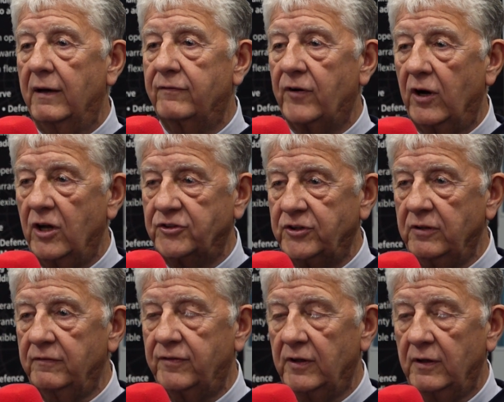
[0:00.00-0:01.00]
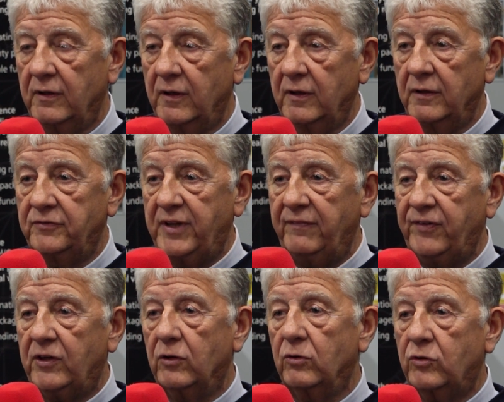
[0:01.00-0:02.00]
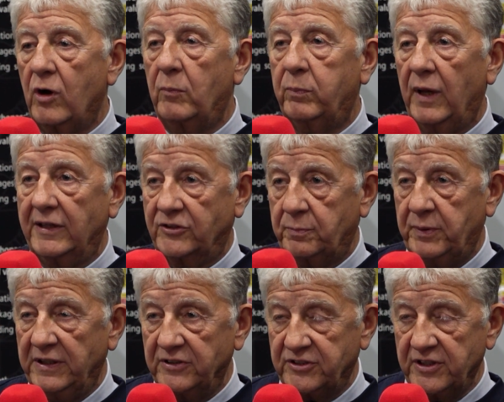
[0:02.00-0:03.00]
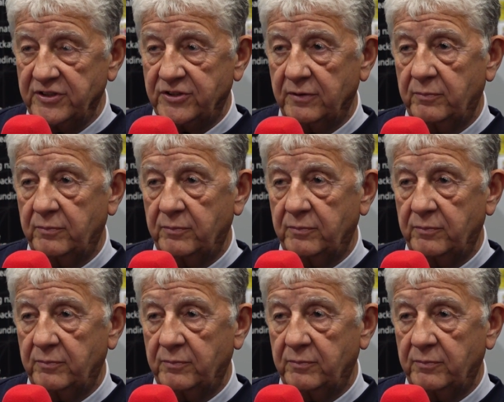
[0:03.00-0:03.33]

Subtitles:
for a lot of difficult, complex pieces,